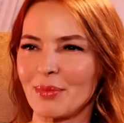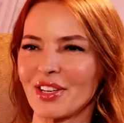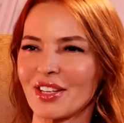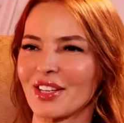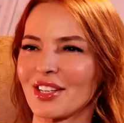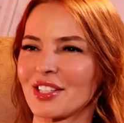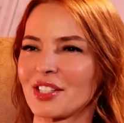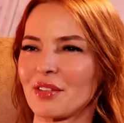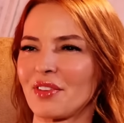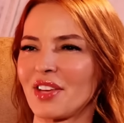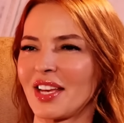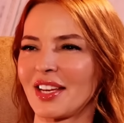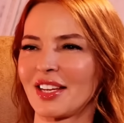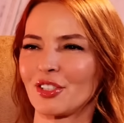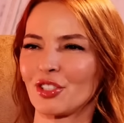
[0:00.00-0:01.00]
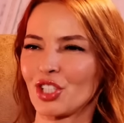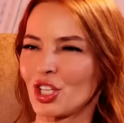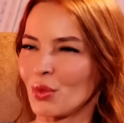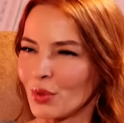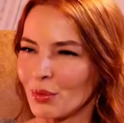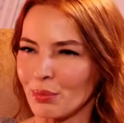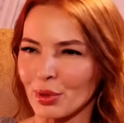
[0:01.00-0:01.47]
because of it, and
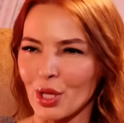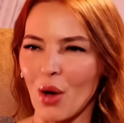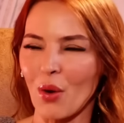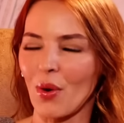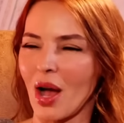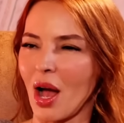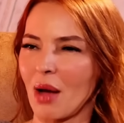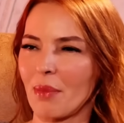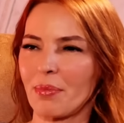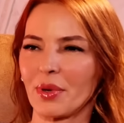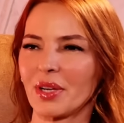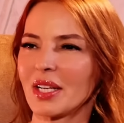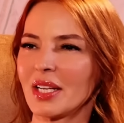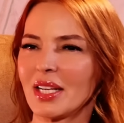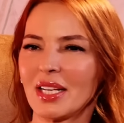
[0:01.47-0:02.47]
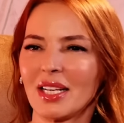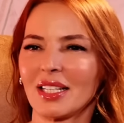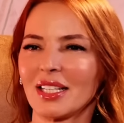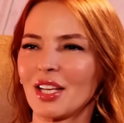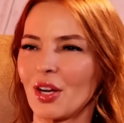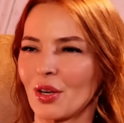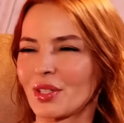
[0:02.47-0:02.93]
she would blow up, and
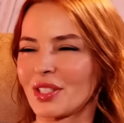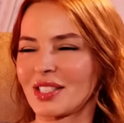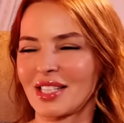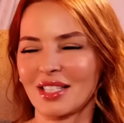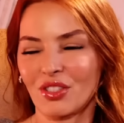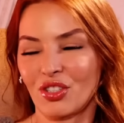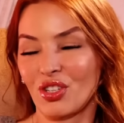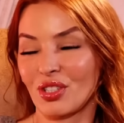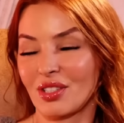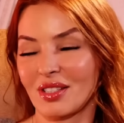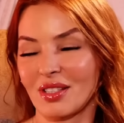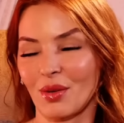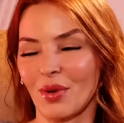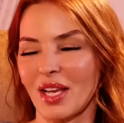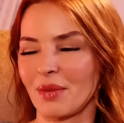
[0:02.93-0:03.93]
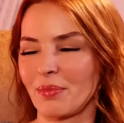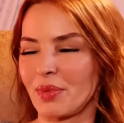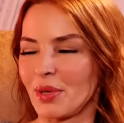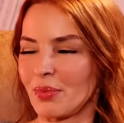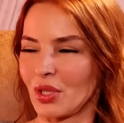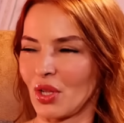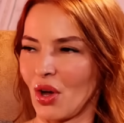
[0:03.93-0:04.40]
because that's just the way
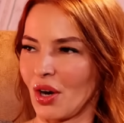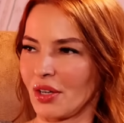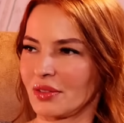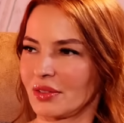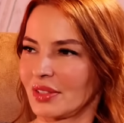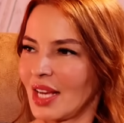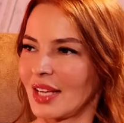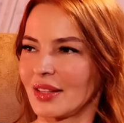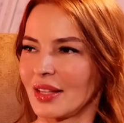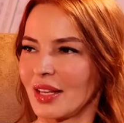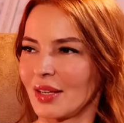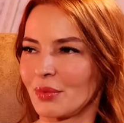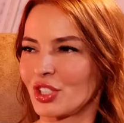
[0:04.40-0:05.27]
people are, and they were